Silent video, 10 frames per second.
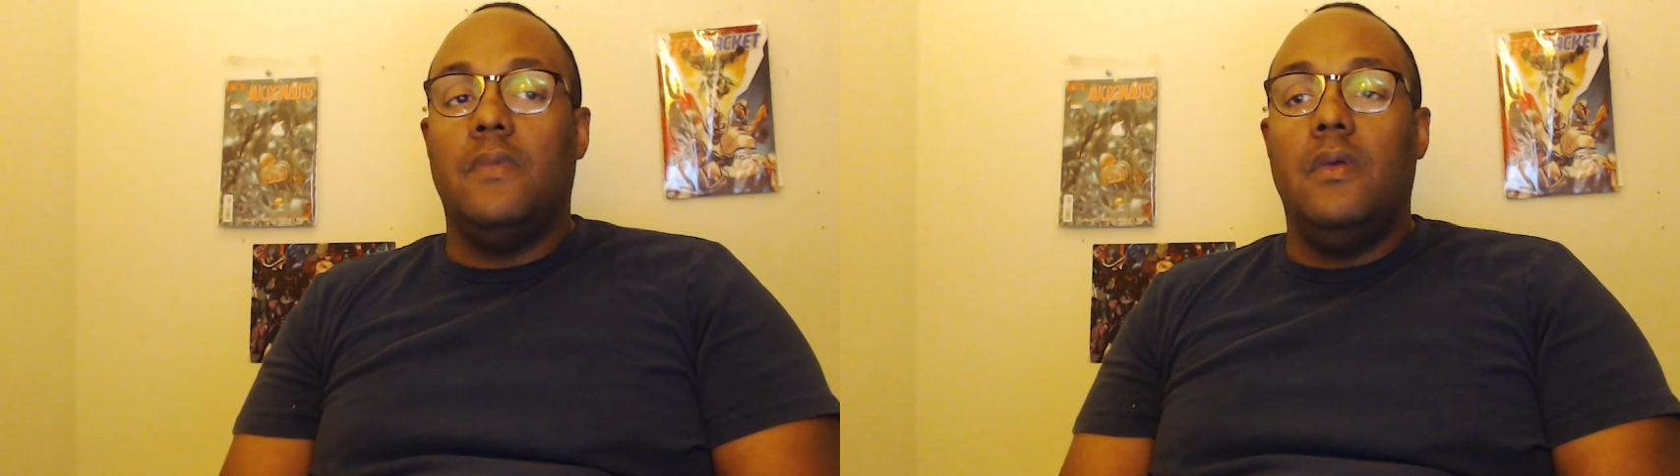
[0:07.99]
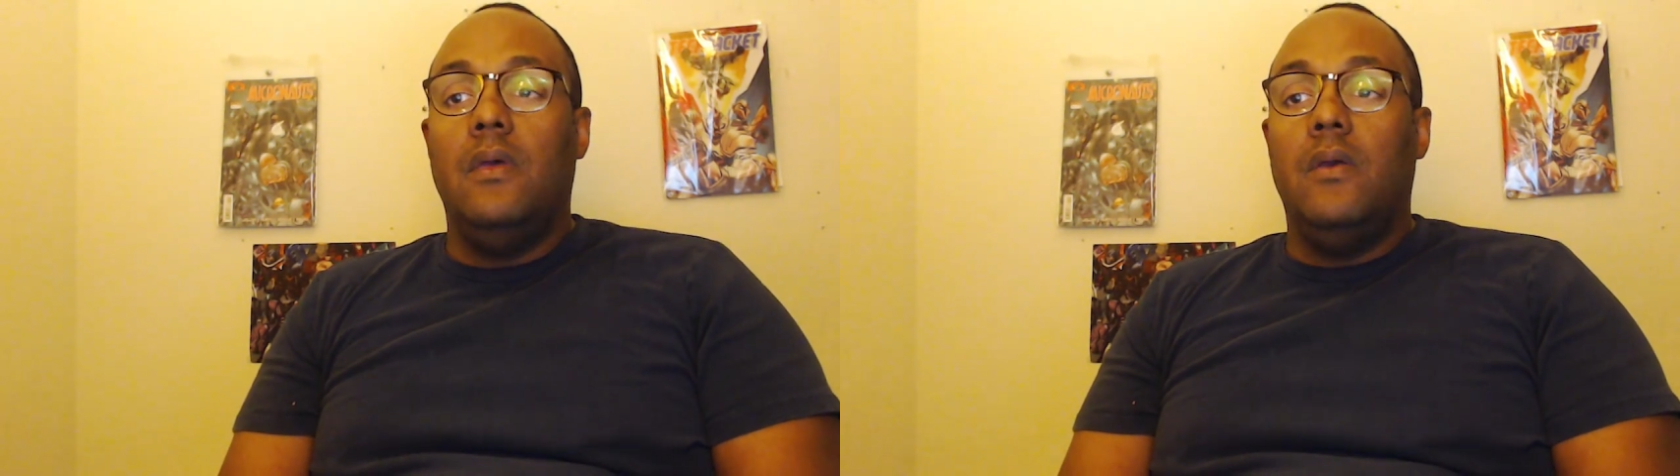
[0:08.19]

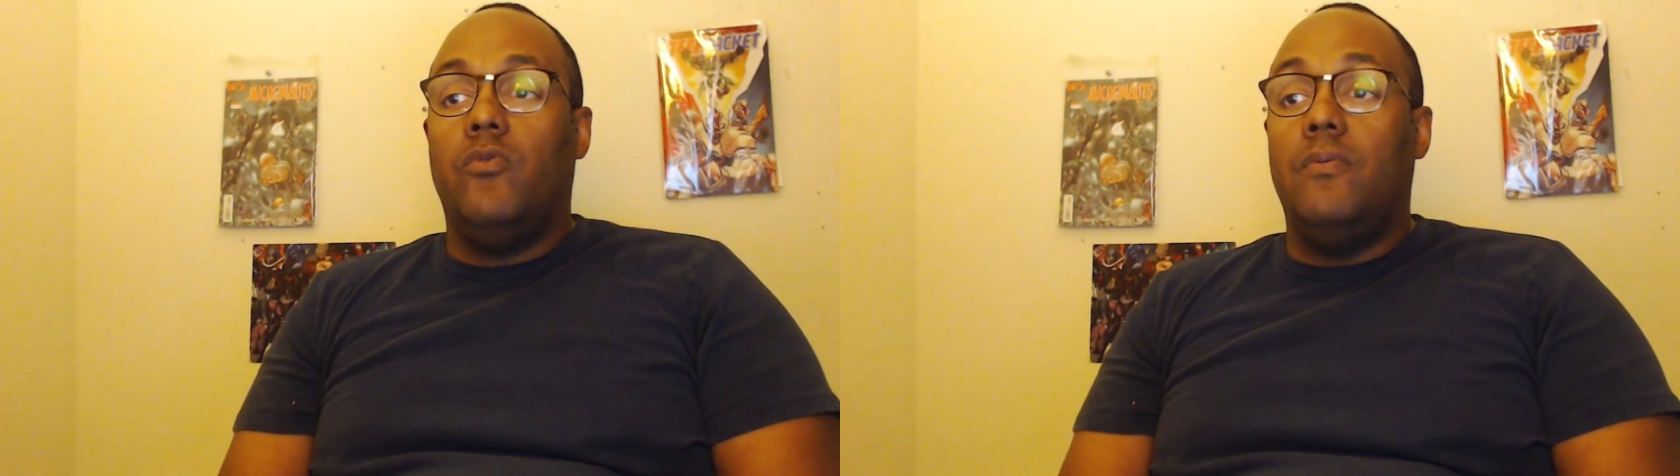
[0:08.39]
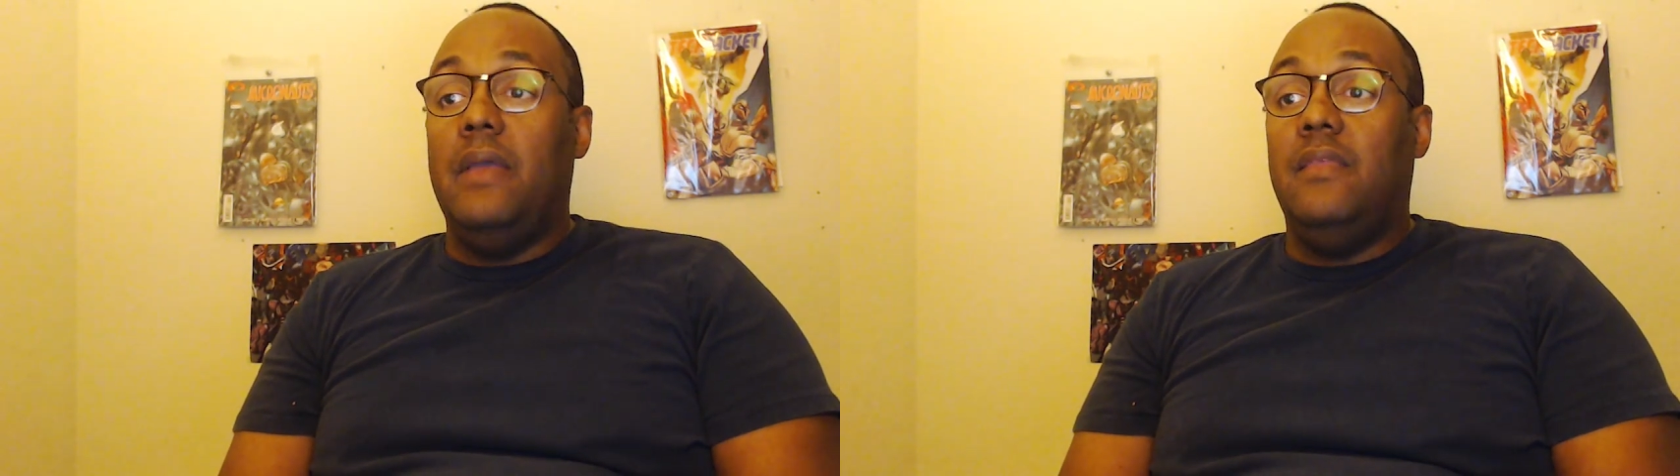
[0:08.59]
remake
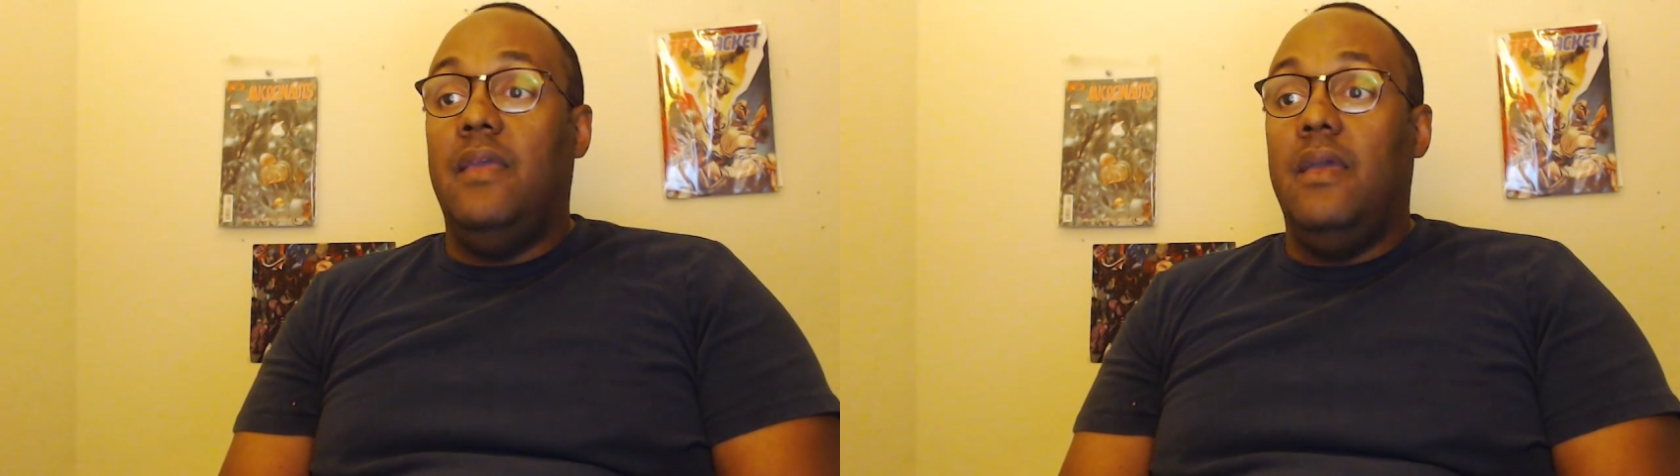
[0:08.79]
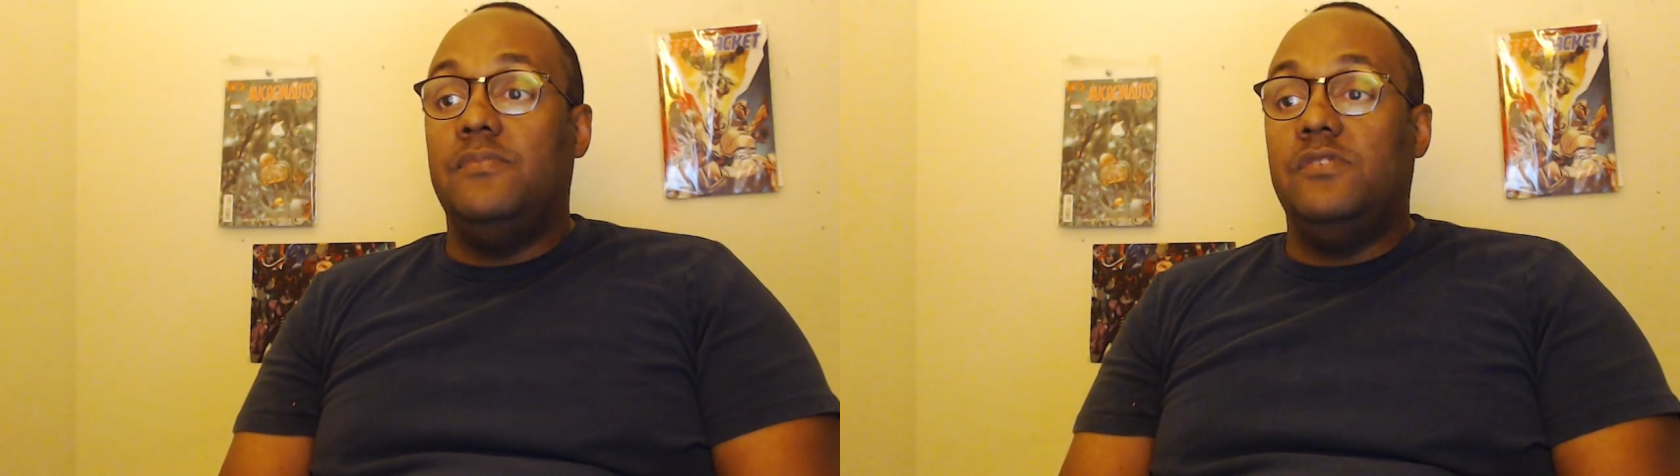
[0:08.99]
the
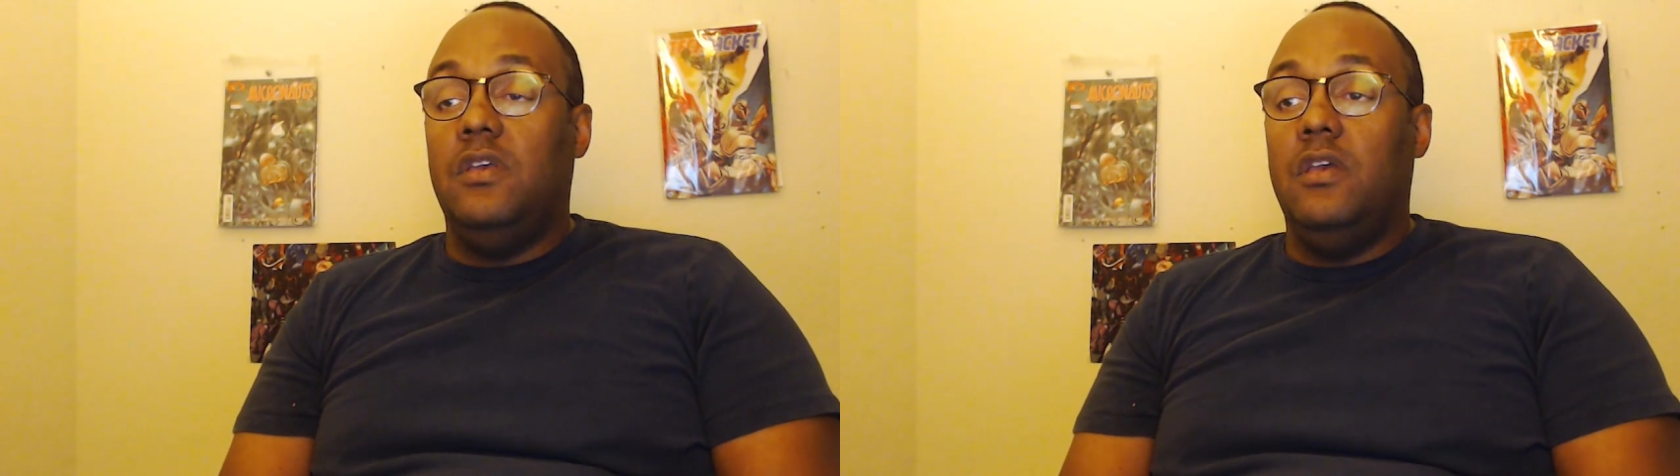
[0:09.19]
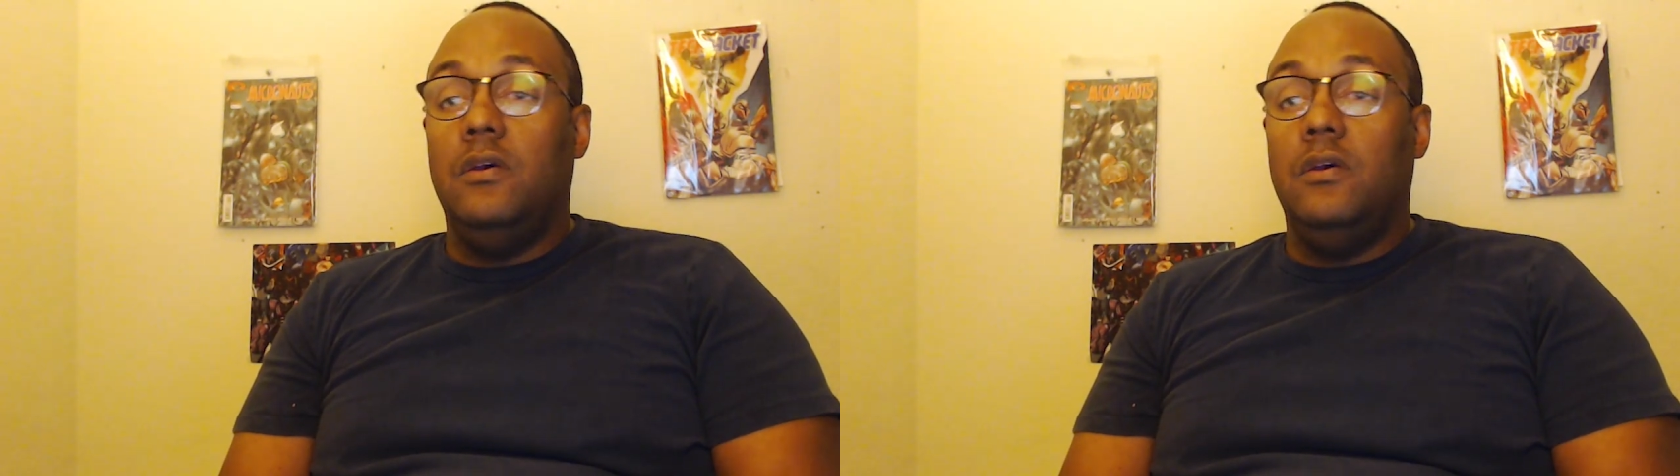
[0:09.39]
MCU,